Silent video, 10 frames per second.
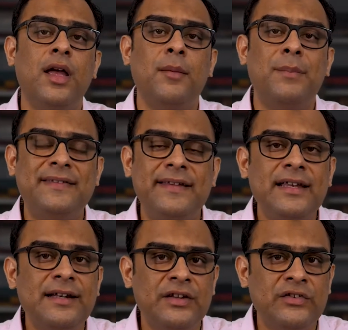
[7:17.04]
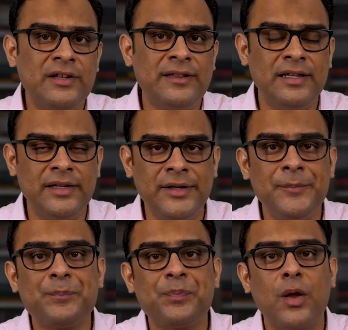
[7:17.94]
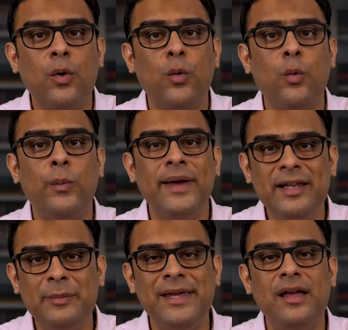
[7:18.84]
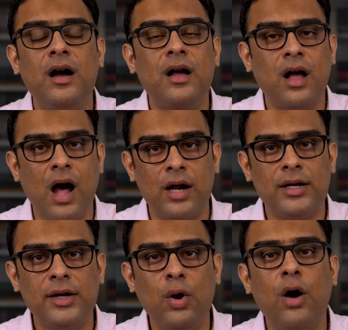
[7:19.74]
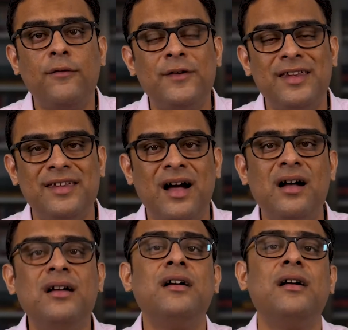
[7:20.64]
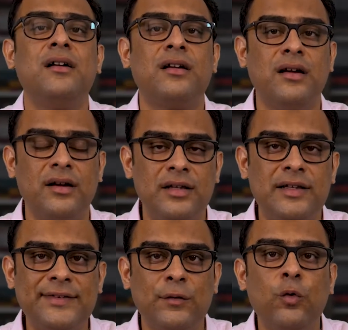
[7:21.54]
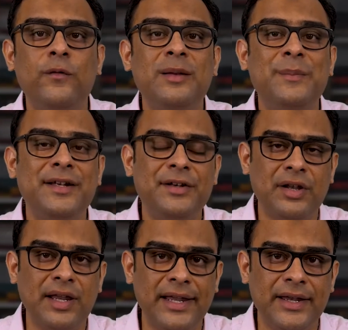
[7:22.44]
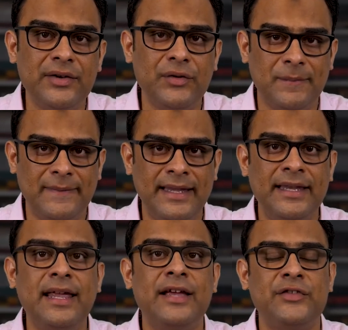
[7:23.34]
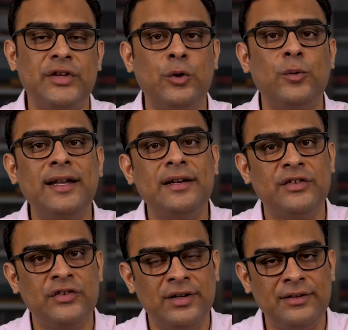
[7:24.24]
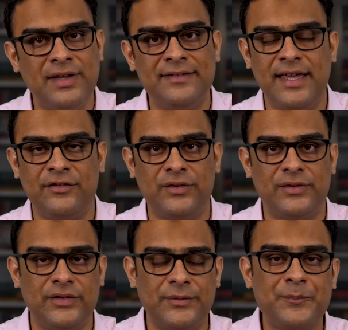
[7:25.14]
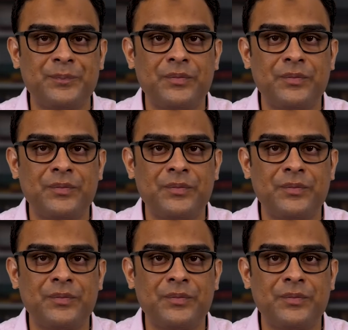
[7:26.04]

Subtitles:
Basically, digital Didi will be a cadre of young girls who will be trained in executing digital transactions.